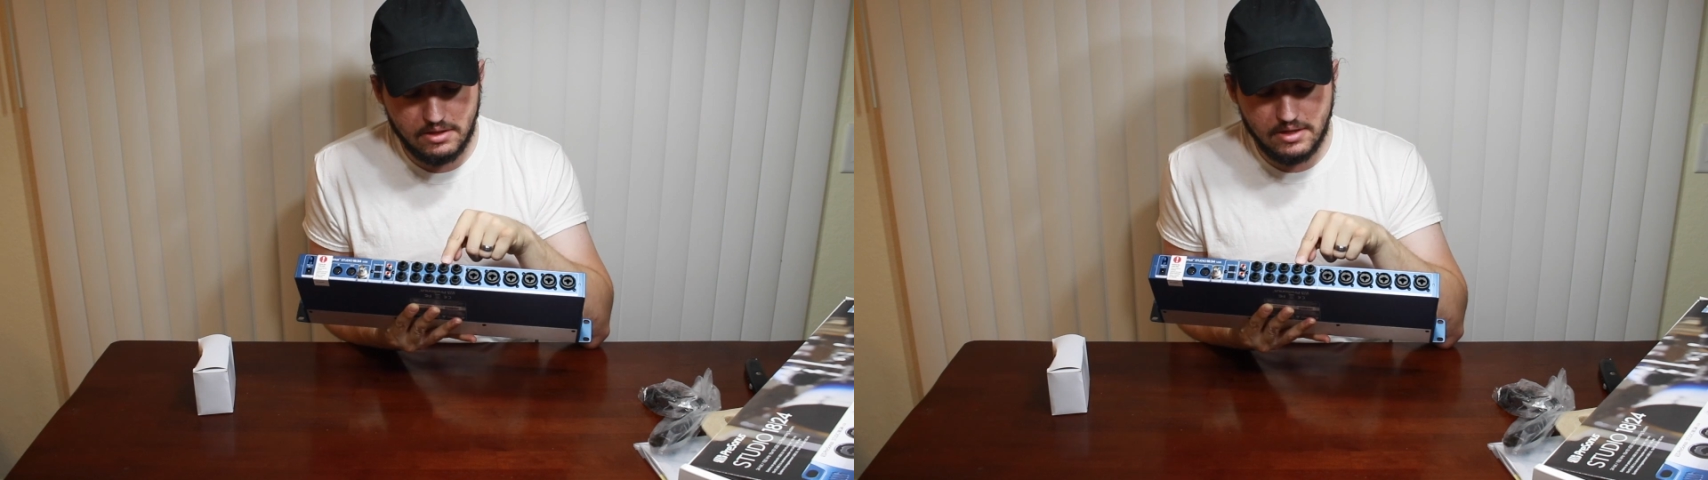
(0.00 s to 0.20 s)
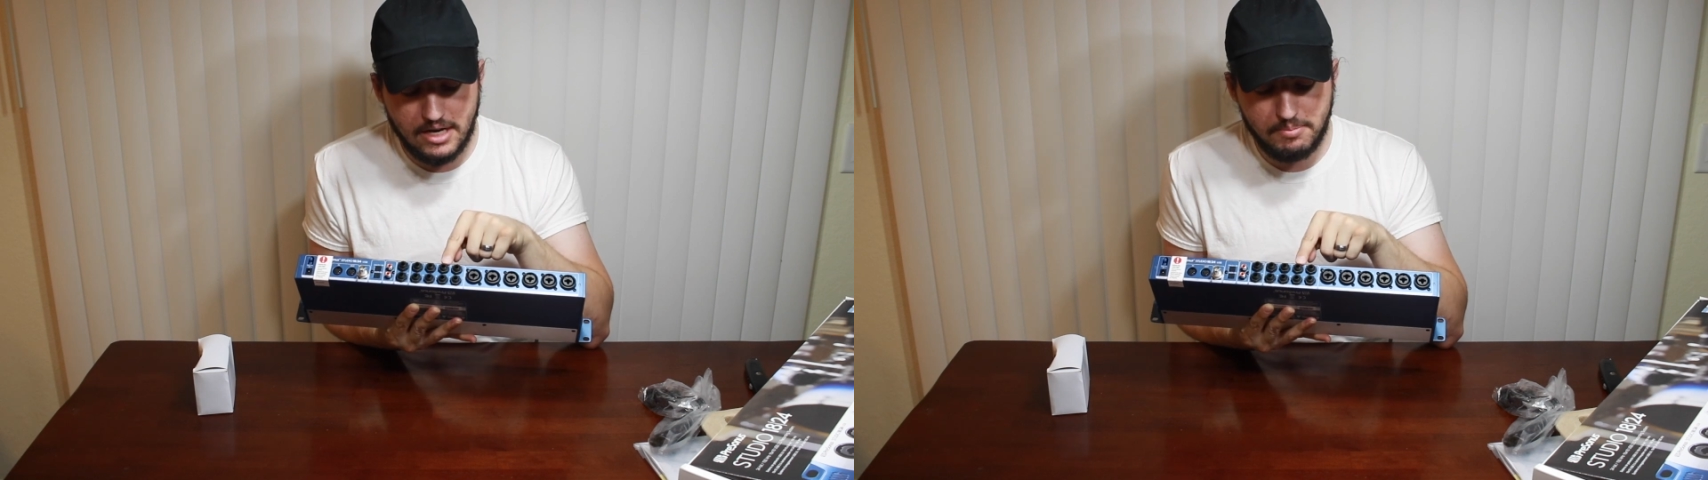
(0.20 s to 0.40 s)

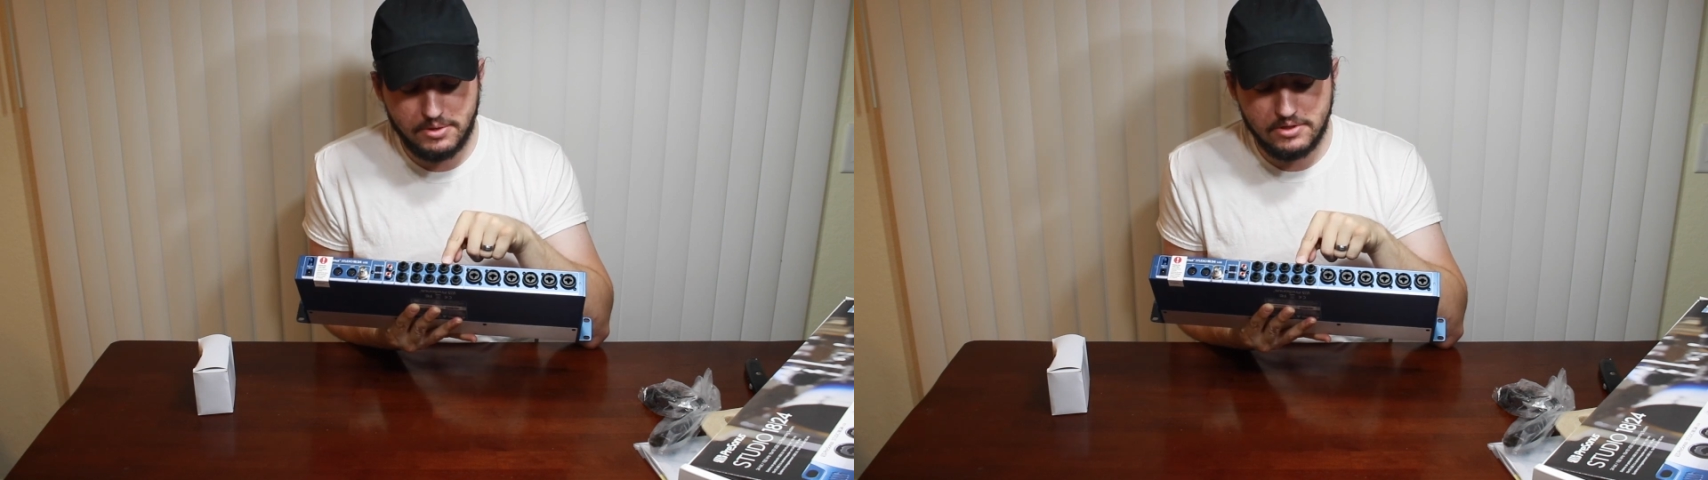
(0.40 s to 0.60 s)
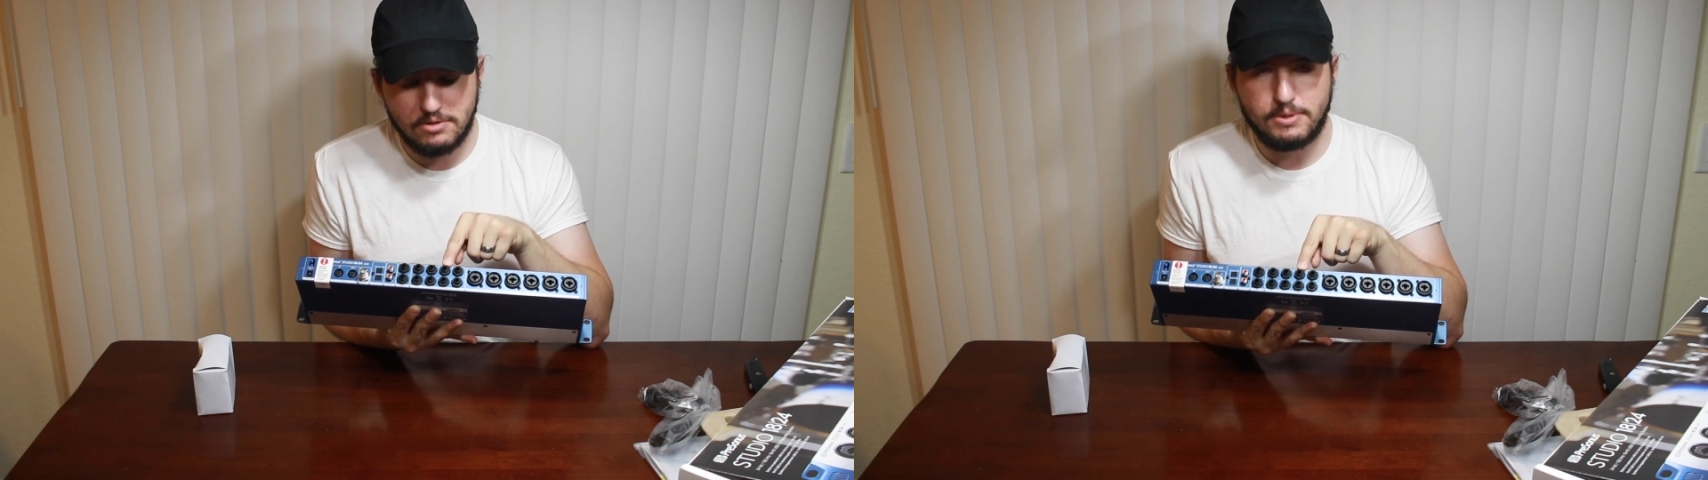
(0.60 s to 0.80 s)

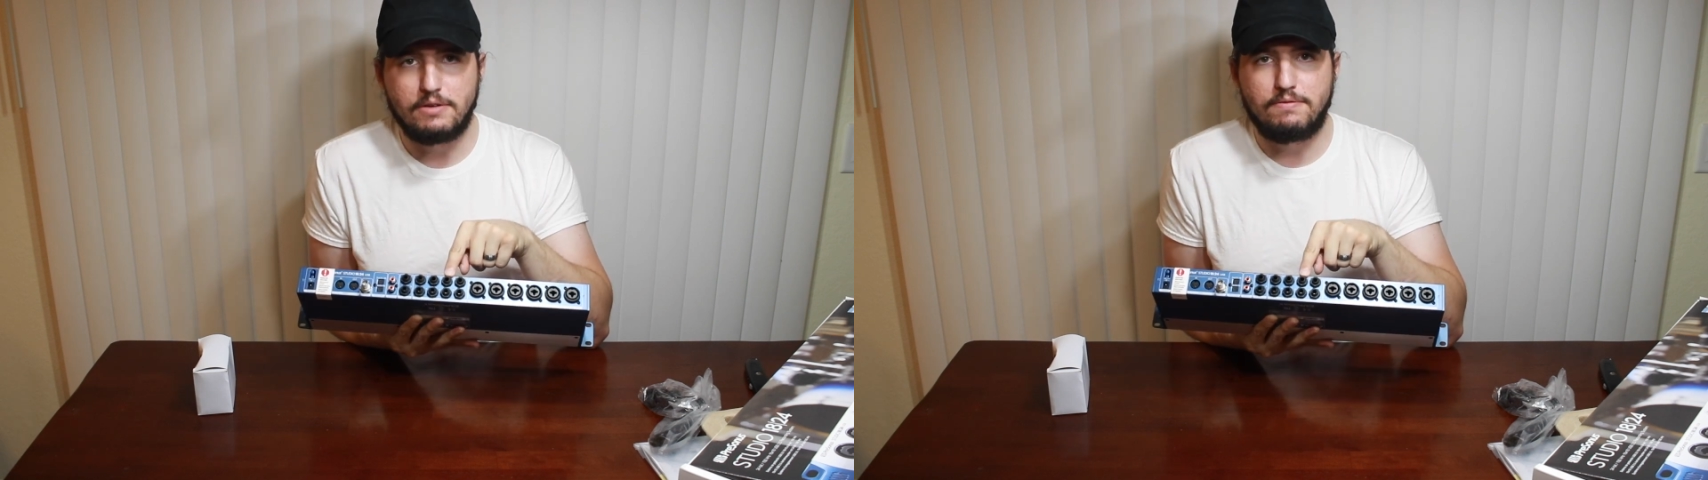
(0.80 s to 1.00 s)
outputs 3 and